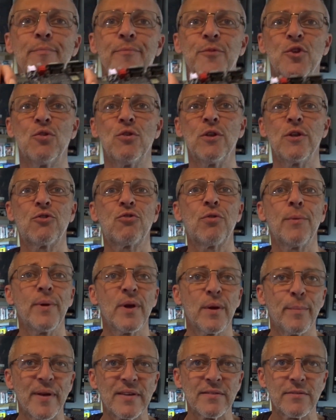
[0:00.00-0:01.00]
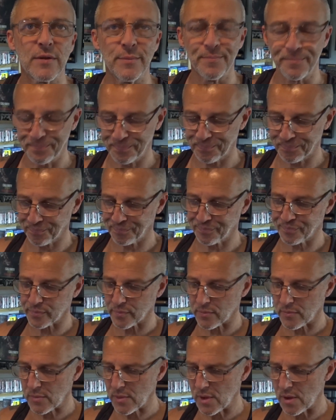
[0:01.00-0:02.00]
it's called a trimming capacitor.
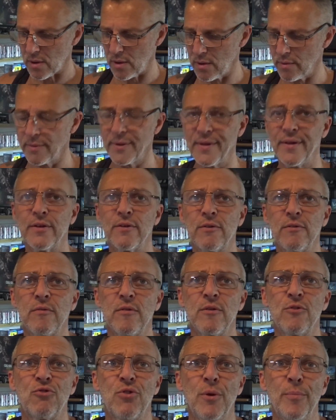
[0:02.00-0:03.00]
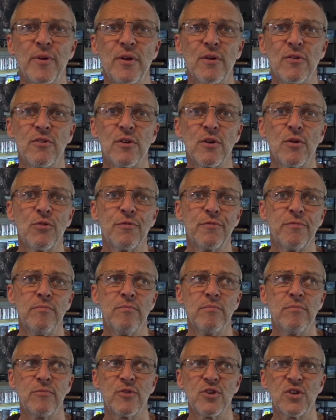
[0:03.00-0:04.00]
And it's trimming because it goes
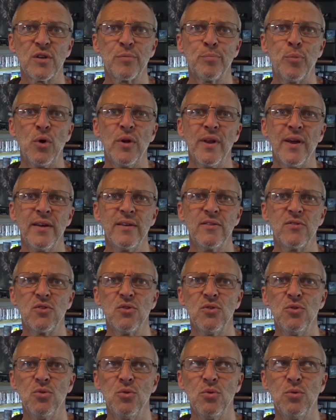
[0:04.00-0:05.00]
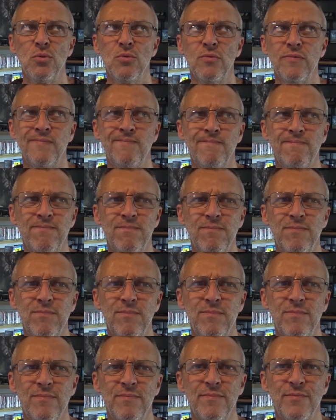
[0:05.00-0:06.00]
from 6.8 to
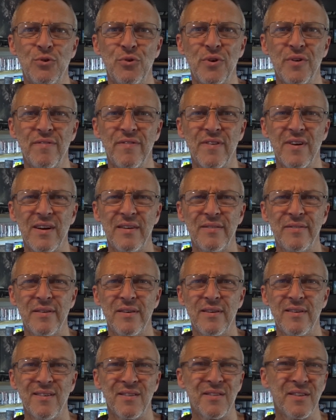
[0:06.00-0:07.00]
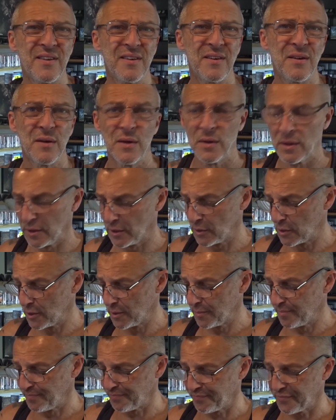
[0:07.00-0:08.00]
45, I think.
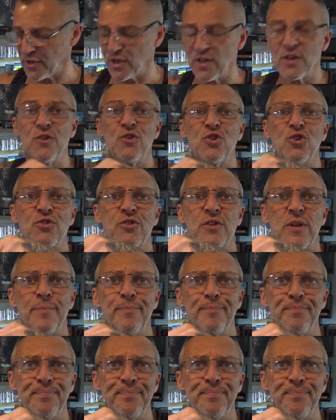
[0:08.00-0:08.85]
You can adjust it,